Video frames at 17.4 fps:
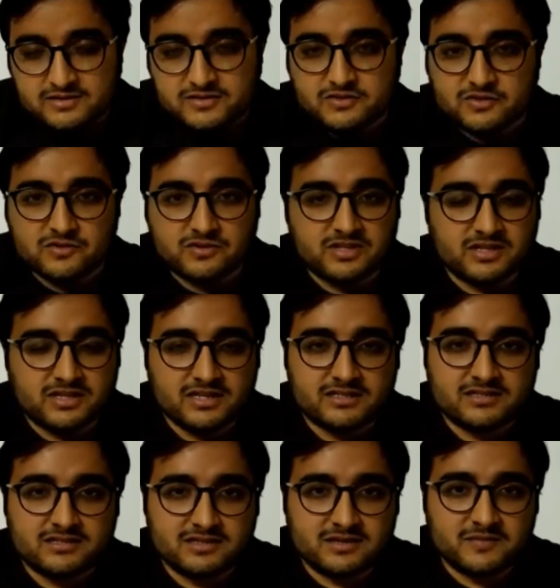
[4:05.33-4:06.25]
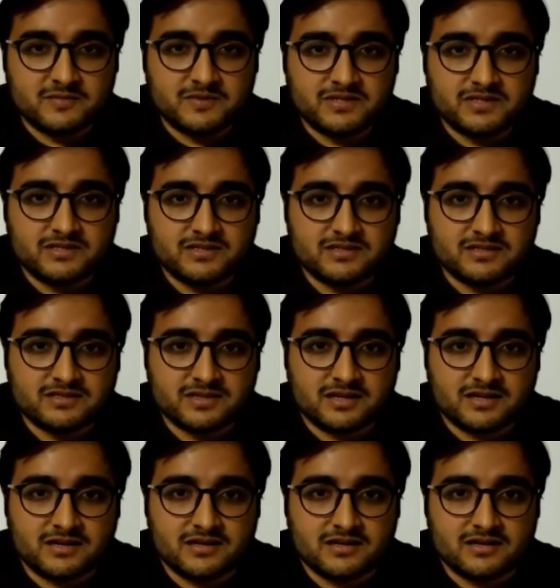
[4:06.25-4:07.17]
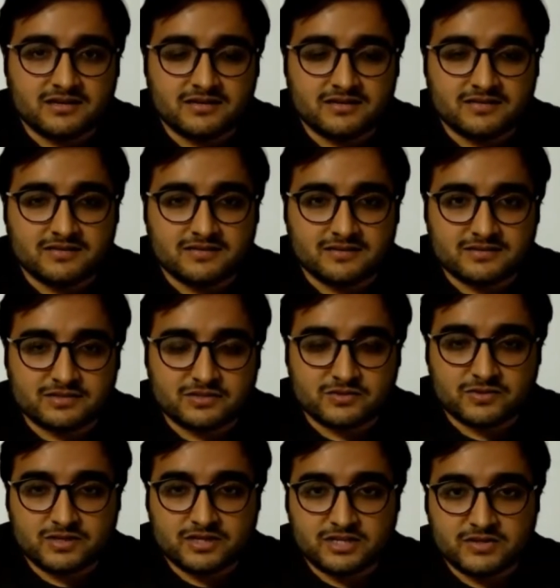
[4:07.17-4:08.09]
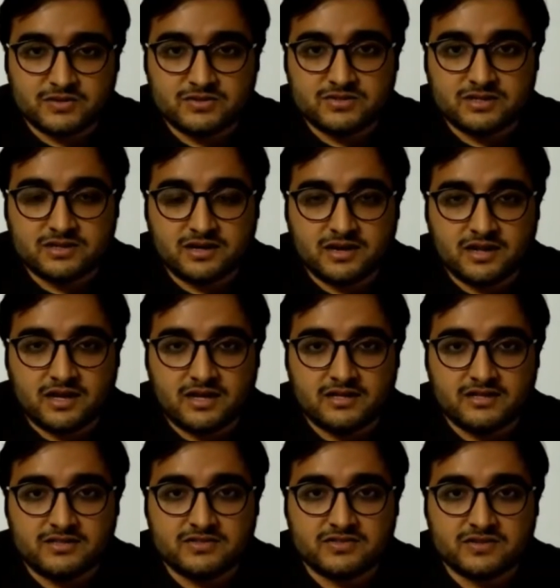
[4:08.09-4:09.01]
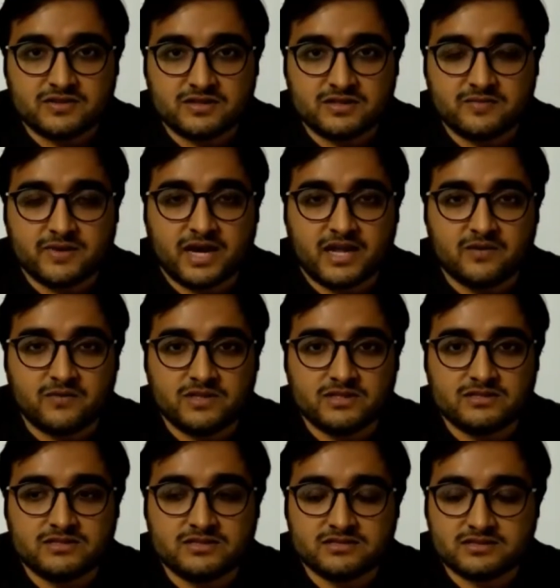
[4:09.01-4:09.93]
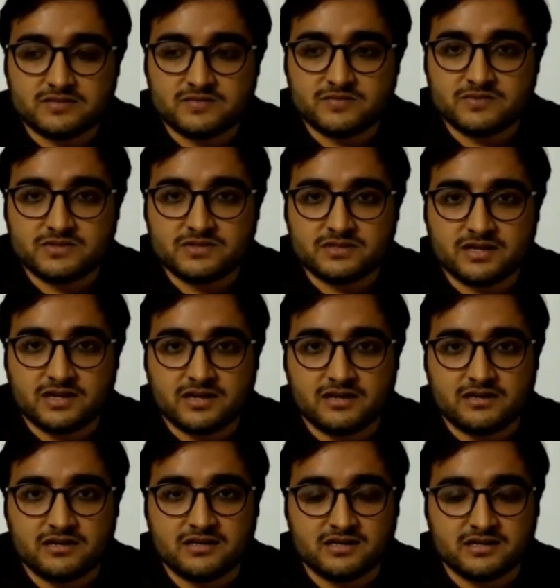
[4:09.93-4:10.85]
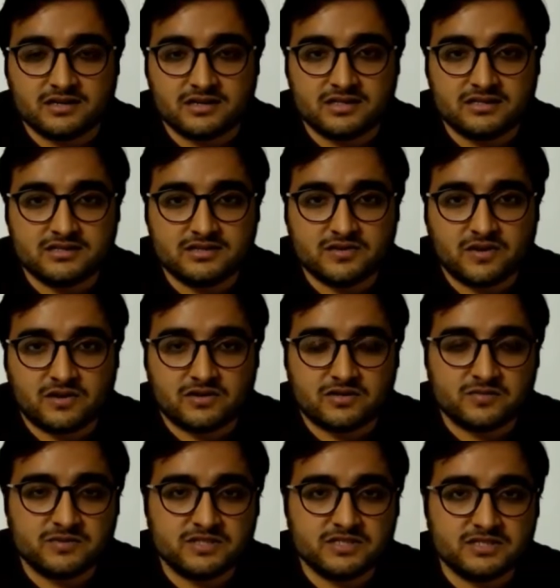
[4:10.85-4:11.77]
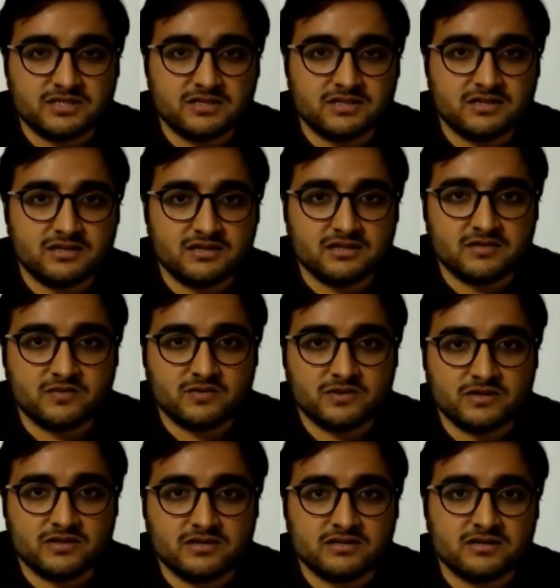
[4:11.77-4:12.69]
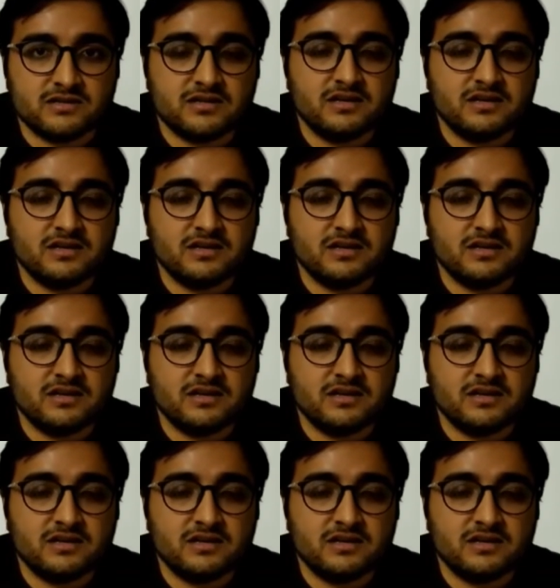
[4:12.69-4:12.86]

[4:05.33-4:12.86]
So the next step is to reduce the reliance on the manual systems and increase the automation in our work.